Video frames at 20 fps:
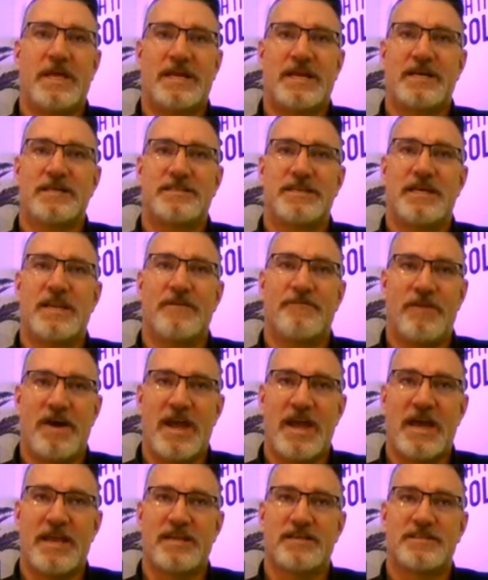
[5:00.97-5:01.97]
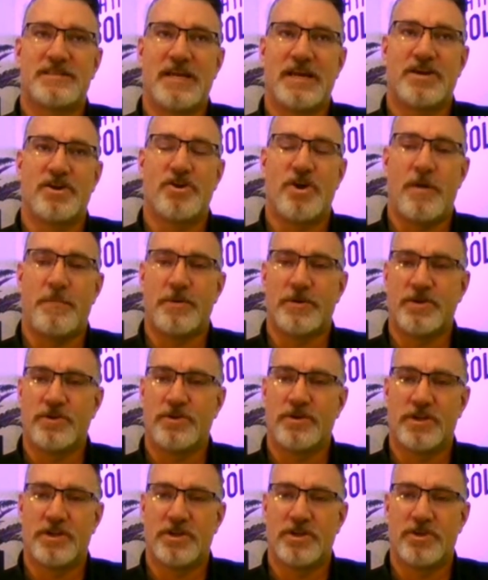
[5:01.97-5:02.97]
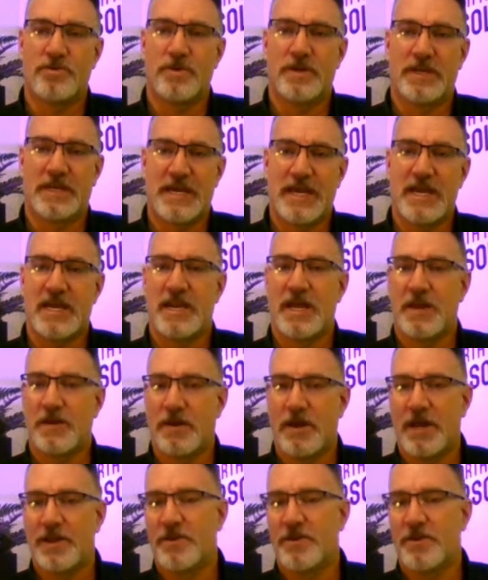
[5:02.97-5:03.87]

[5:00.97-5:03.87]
Like I said, if I had a second opportunity to do it again, I,